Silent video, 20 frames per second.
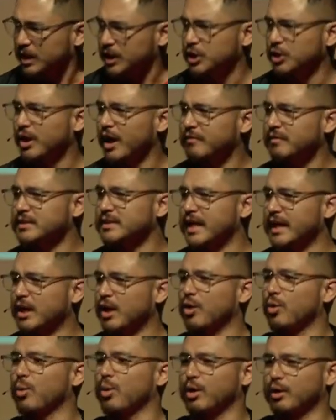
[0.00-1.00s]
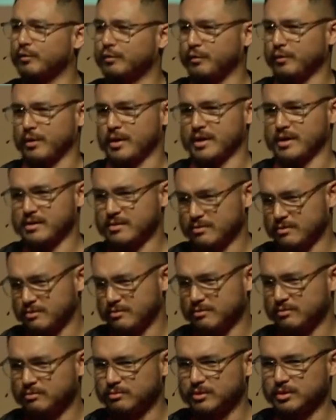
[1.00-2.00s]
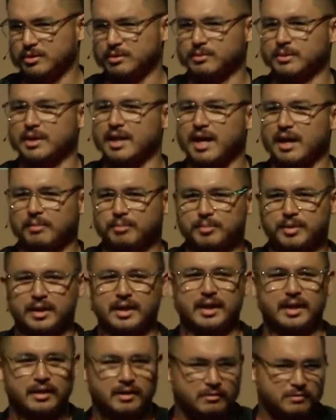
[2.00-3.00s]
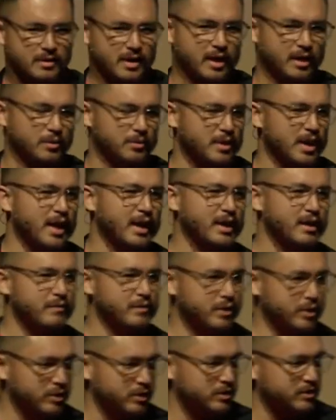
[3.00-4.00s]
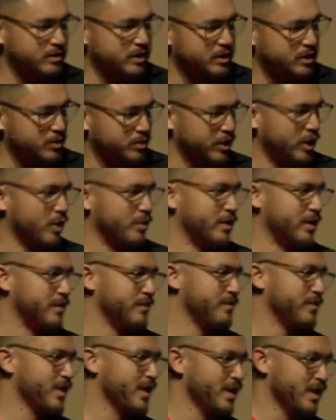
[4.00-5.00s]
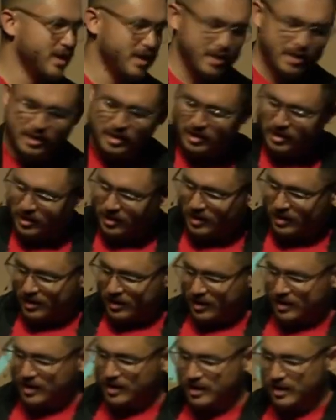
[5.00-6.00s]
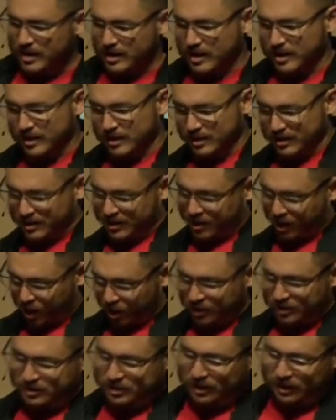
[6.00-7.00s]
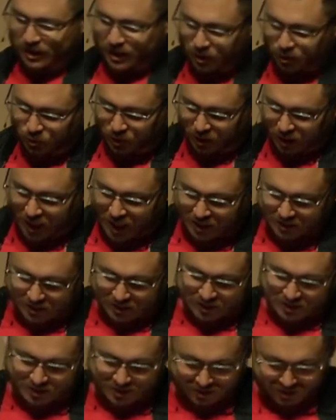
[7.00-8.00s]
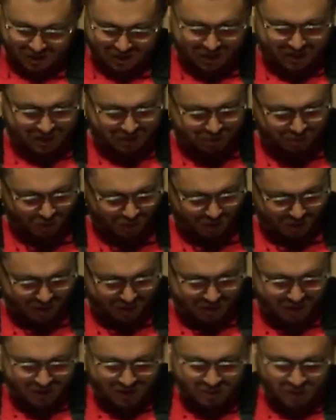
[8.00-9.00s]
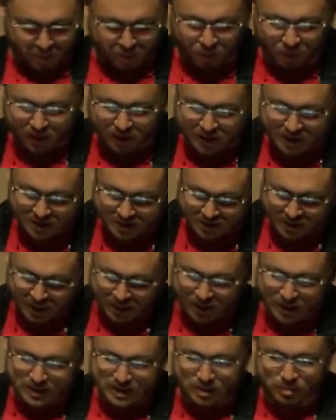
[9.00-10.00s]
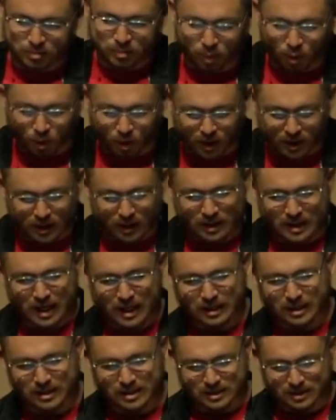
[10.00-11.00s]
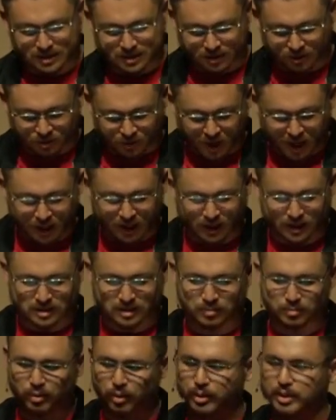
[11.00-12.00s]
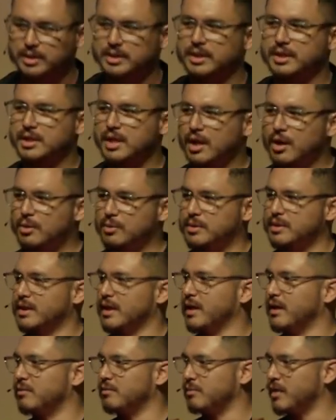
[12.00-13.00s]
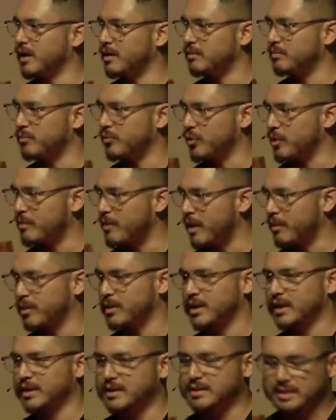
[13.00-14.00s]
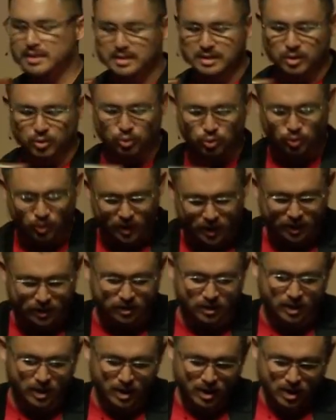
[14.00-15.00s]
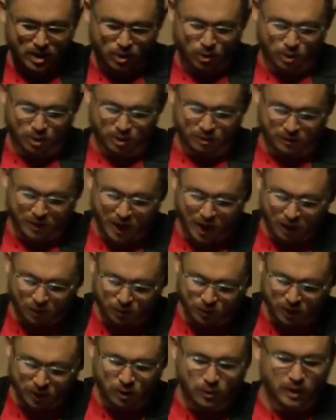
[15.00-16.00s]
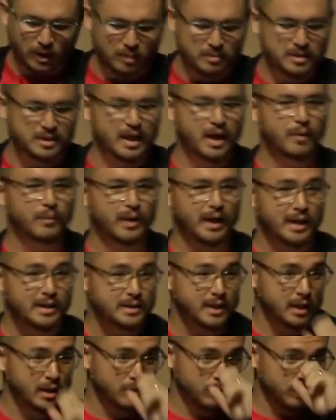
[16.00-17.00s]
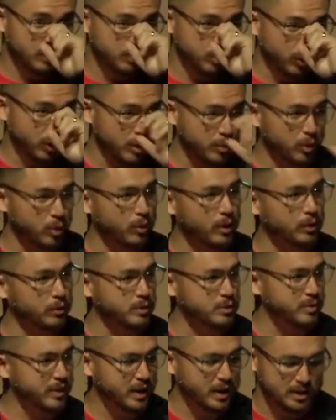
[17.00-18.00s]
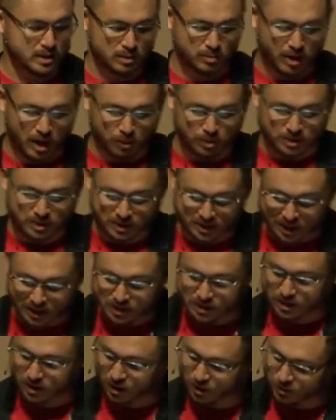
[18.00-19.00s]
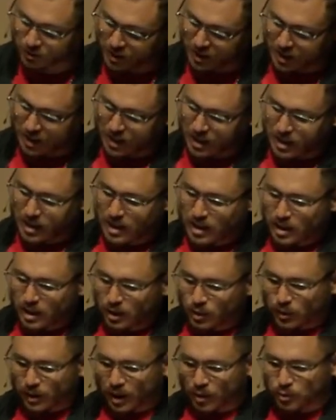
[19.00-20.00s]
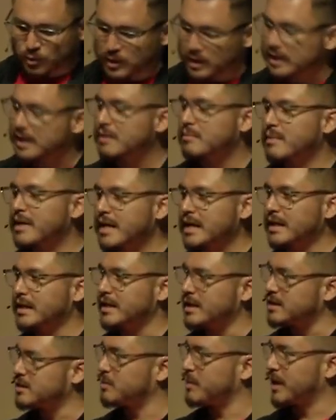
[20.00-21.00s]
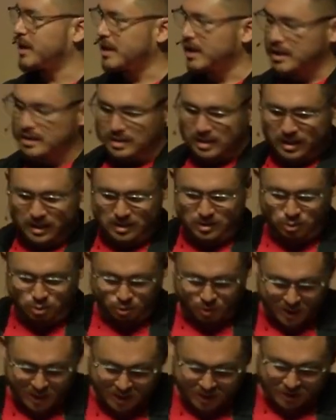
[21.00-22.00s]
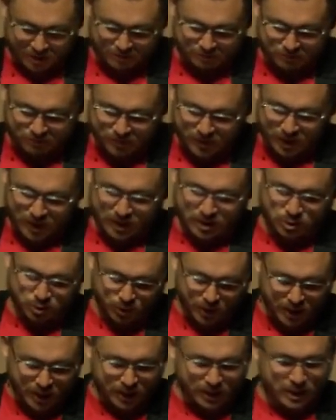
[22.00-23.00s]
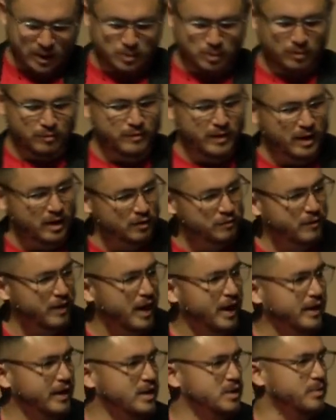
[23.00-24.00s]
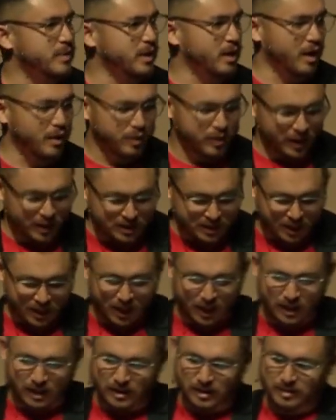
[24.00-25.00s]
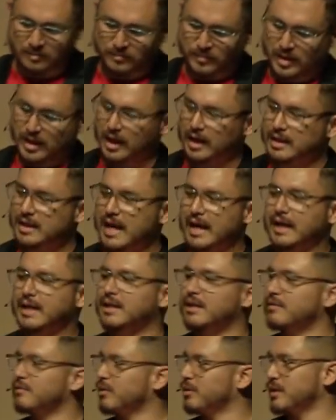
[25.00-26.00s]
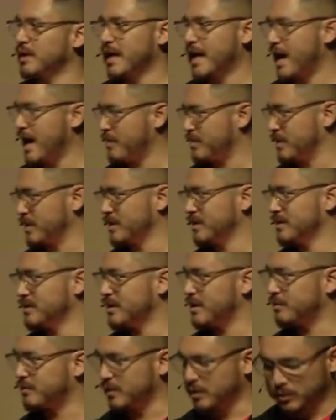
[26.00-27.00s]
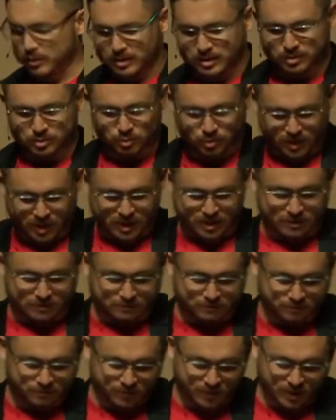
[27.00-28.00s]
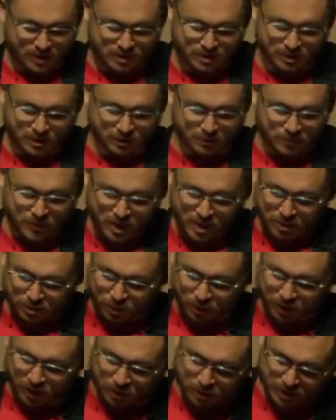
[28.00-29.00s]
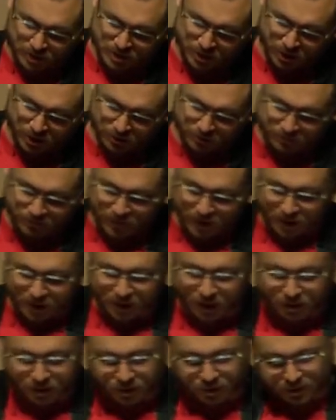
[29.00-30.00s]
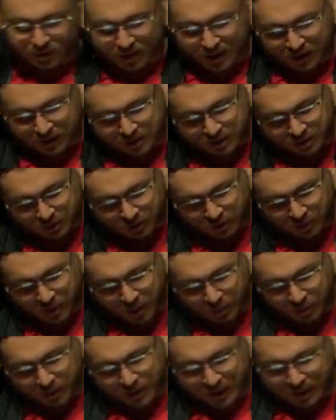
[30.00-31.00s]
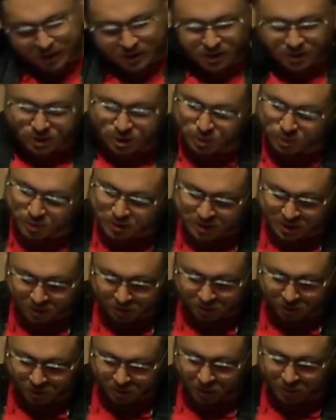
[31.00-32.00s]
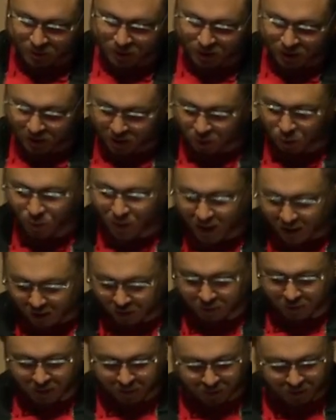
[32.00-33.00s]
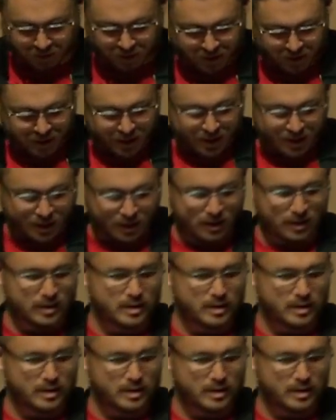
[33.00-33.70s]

you'll have to take our word for it. We're not putting it in writing. We're not giving you a diploma. And all of a sudden, he realizes it's important. My point is that it's important that this is in writing. It's important to note and remember that this is the written Word of God. Really what I'm saying when I say that point number 1 was because the Bible says so. What I really mean is because it's written. It's written, it's been verified, it's been authenticated, and that could have only happened if it was written. So point number two, another thing to remember that it's super simple to remember, another way to remember it